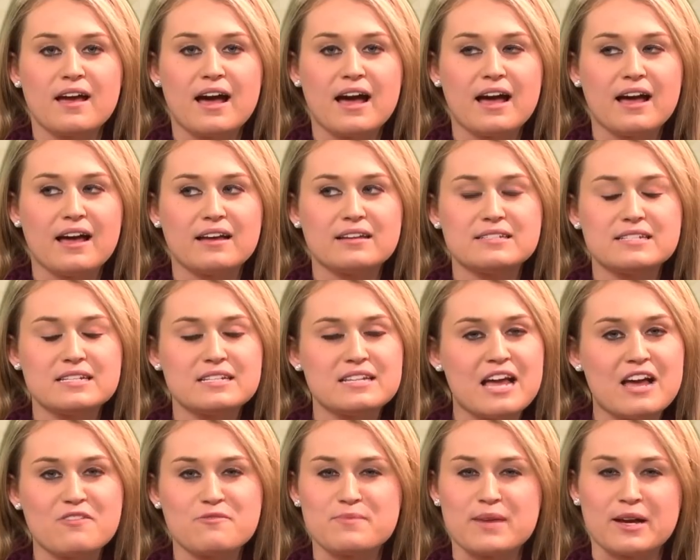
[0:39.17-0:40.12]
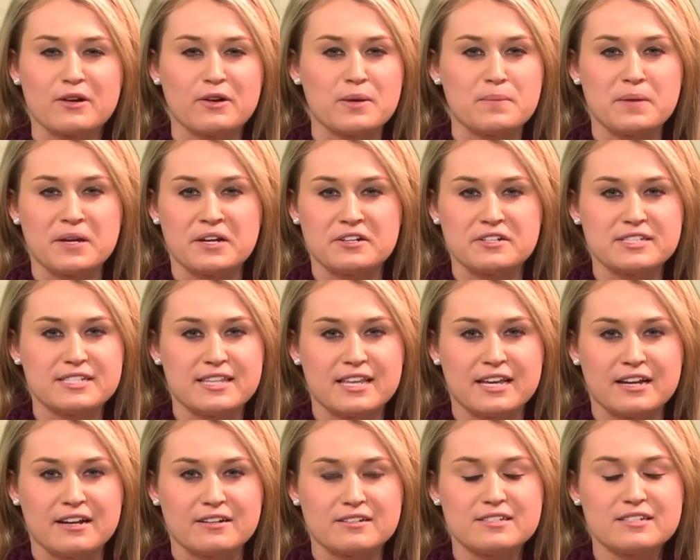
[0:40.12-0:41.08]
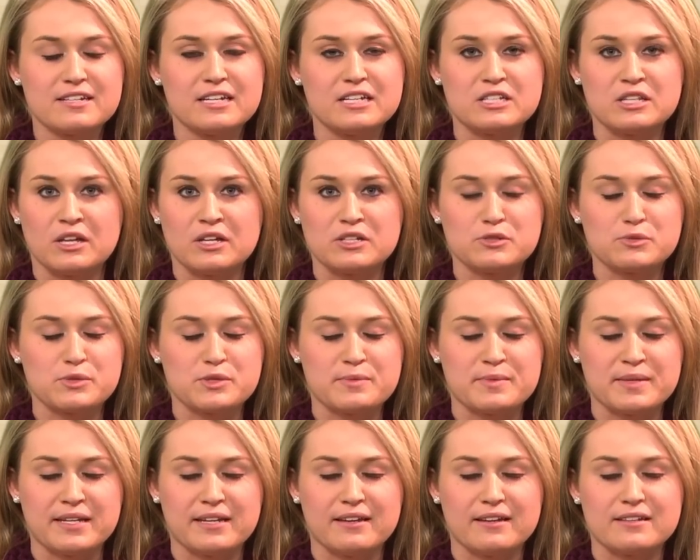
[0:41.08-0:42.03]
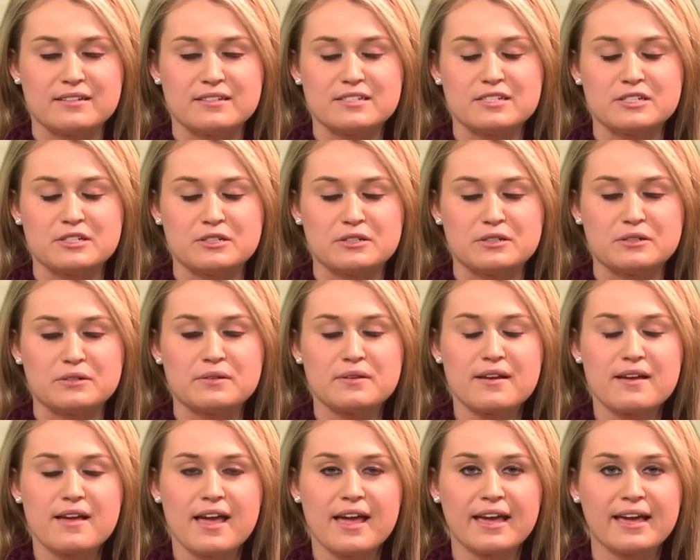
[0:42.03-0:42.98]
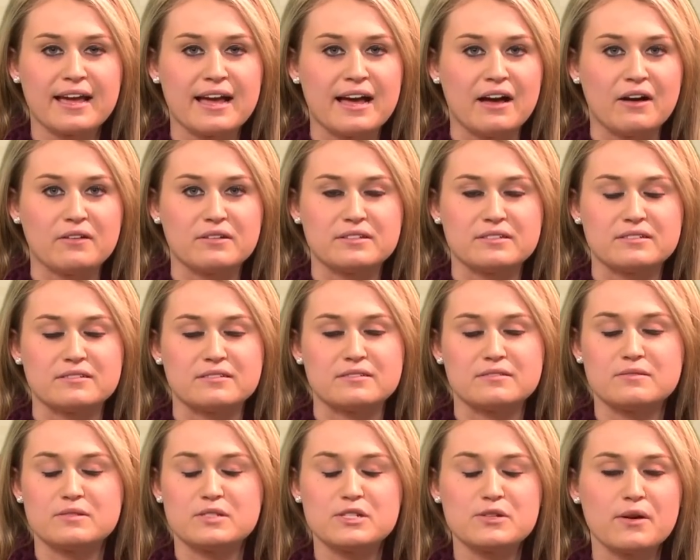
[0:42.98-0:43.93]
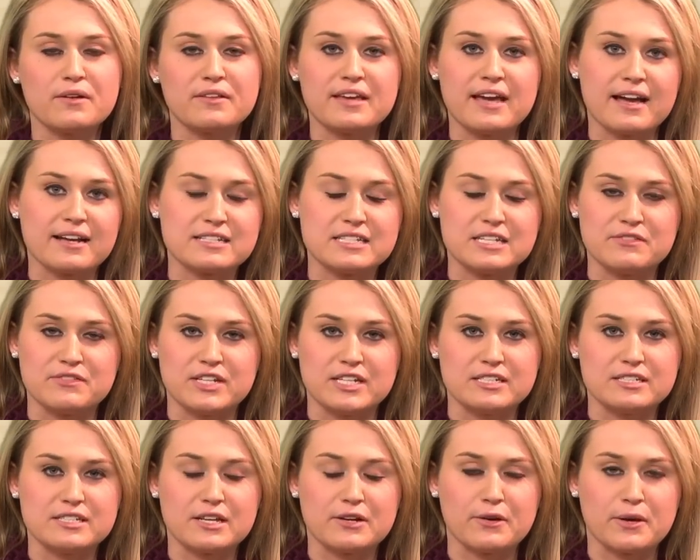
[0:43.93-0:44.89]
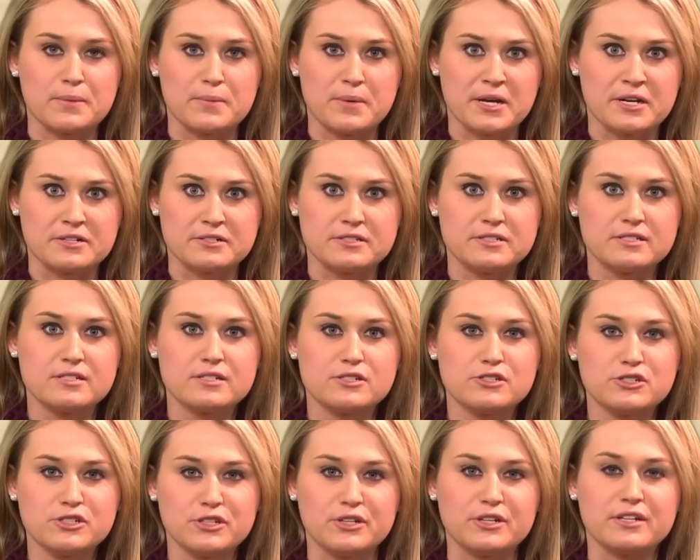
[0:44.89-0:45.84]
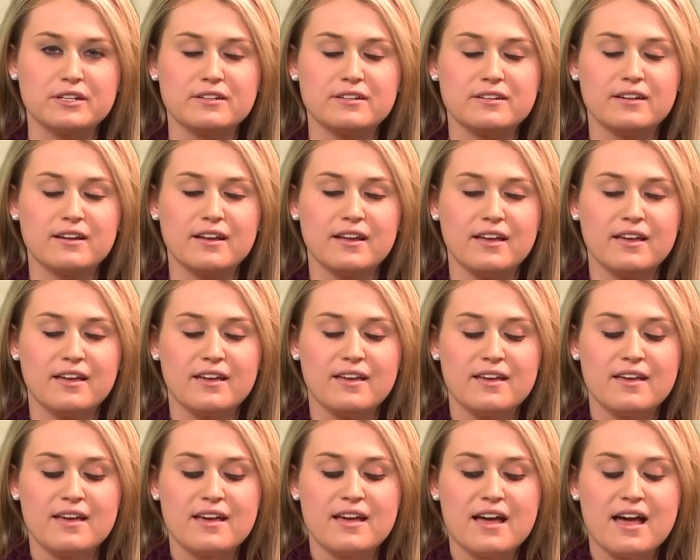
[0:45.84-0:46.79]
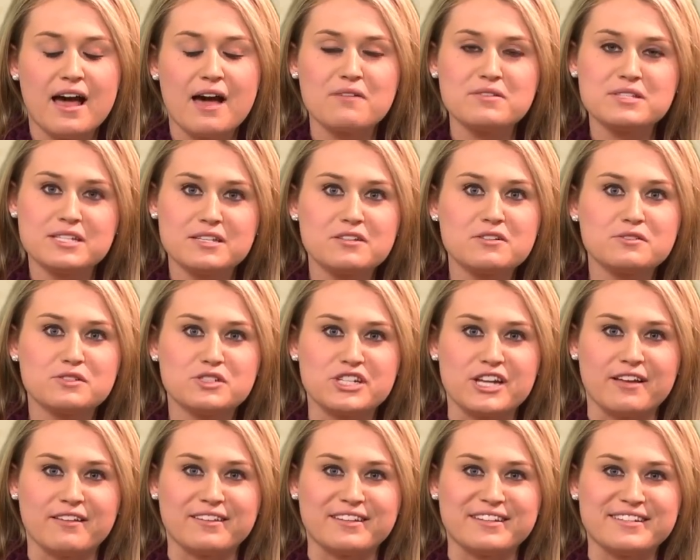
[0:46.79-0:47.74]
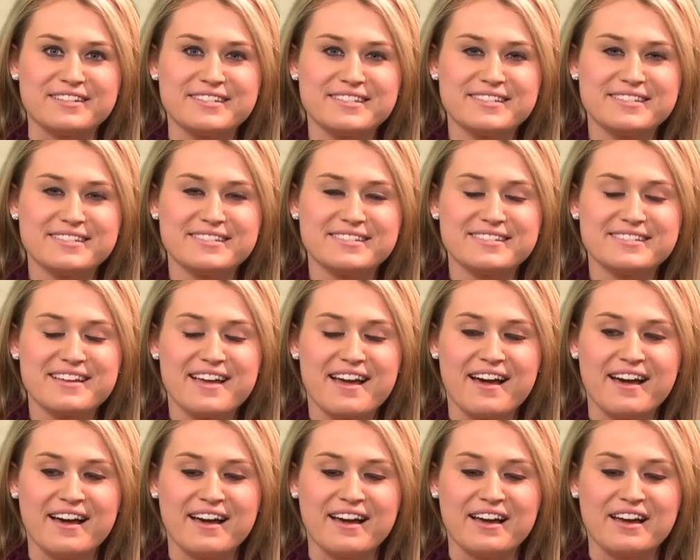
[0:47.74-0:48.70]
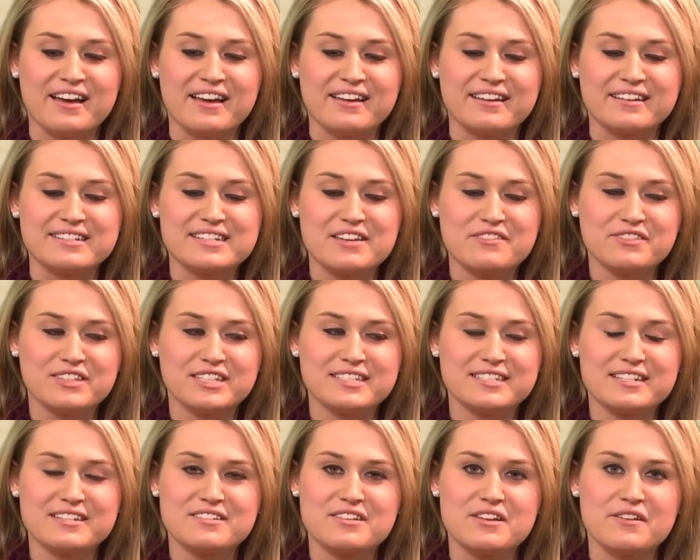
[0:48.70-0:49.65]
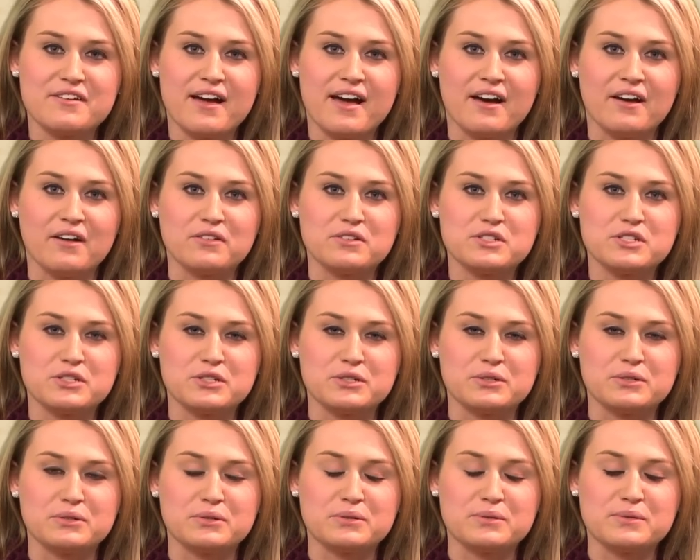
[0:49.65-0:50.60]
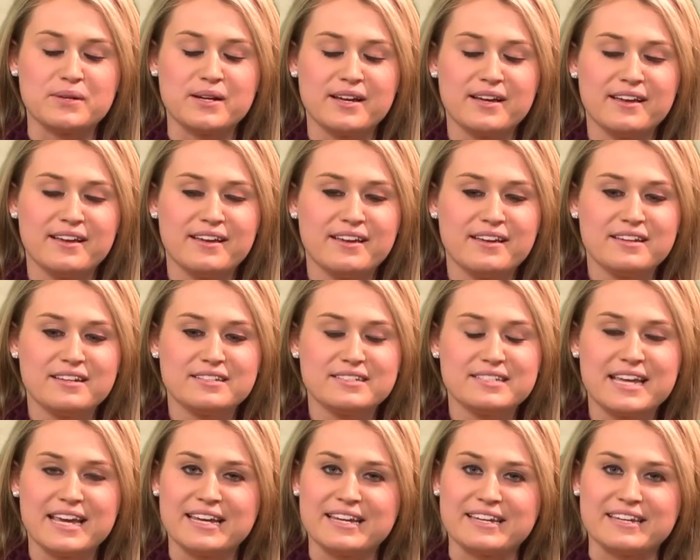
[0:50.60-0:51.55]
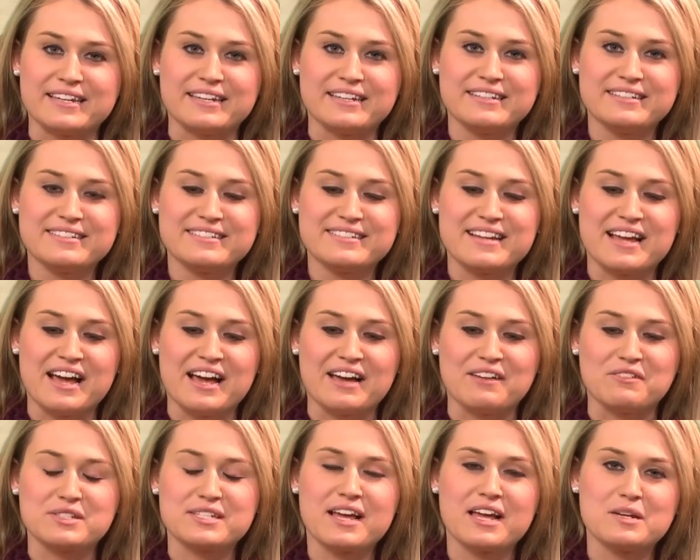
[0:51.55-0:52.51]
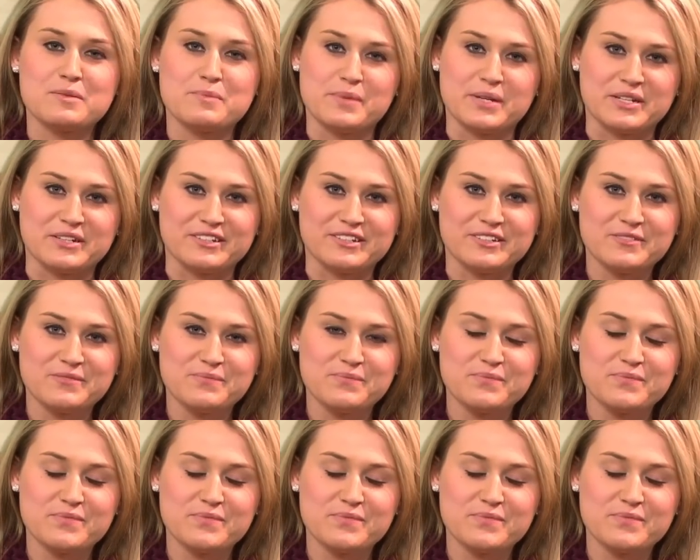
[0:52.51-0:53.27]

I didn't have my grandparents there to eat lunch with me and to hang out and do all the activities that grandparents should. I was a little jealous. I definitely didn't know how to take it. I was kind of bitter.